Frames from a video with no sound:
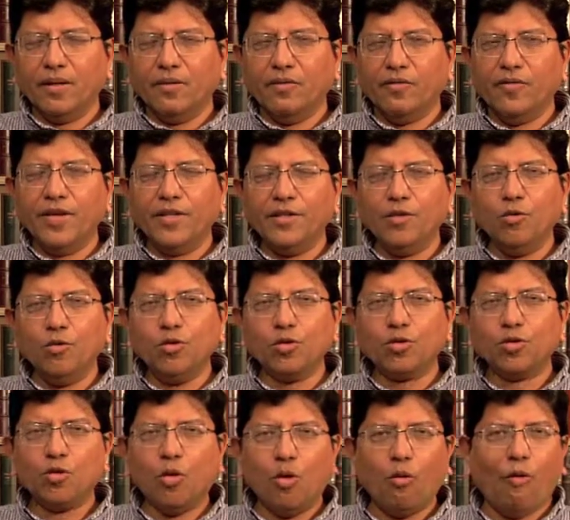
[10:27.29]
When you
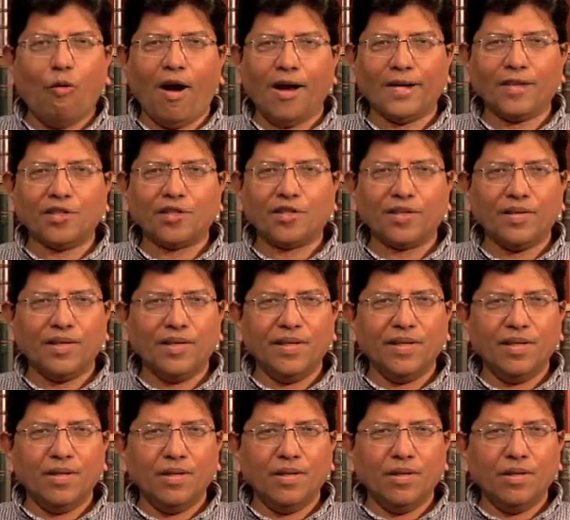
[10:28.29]
so watch,
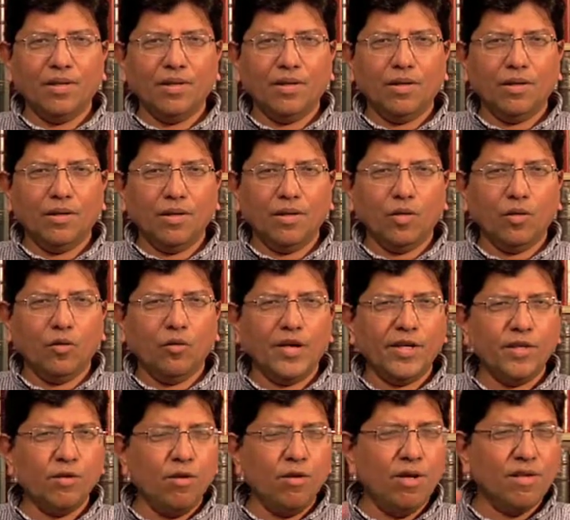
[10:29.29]
or
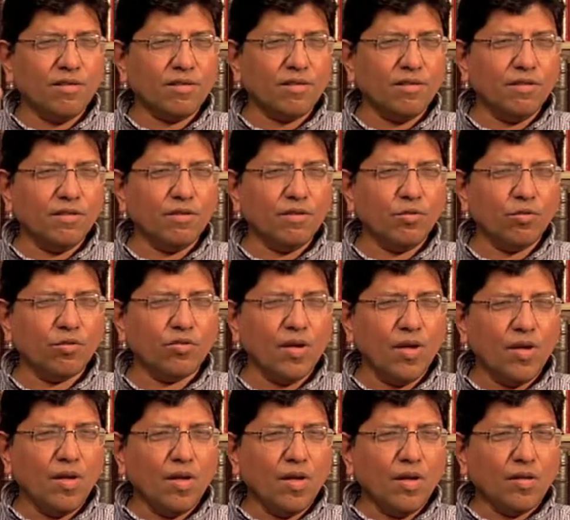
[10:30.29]
when you listen to
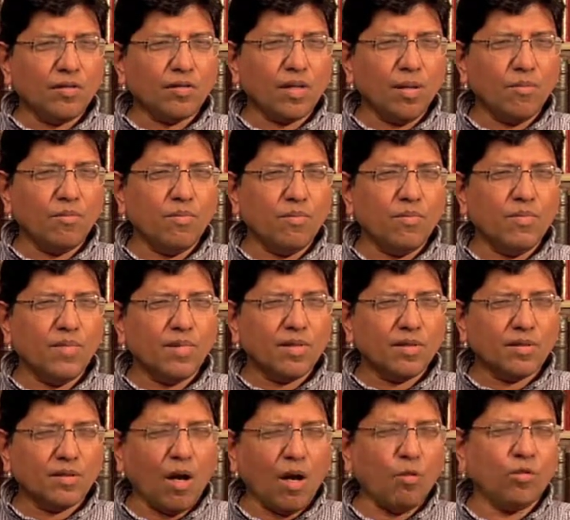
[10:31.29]
some
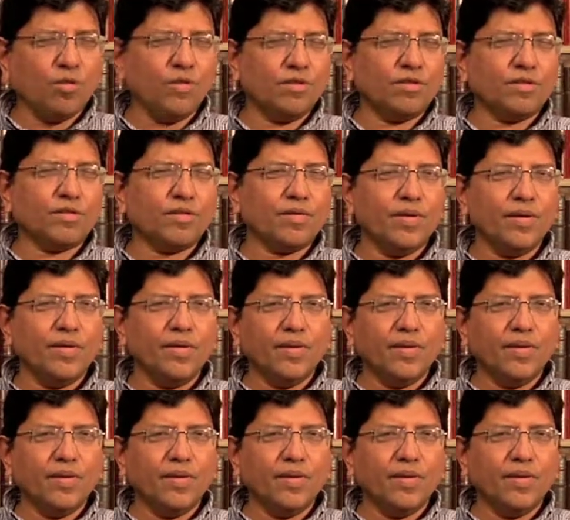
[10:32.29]
sounds,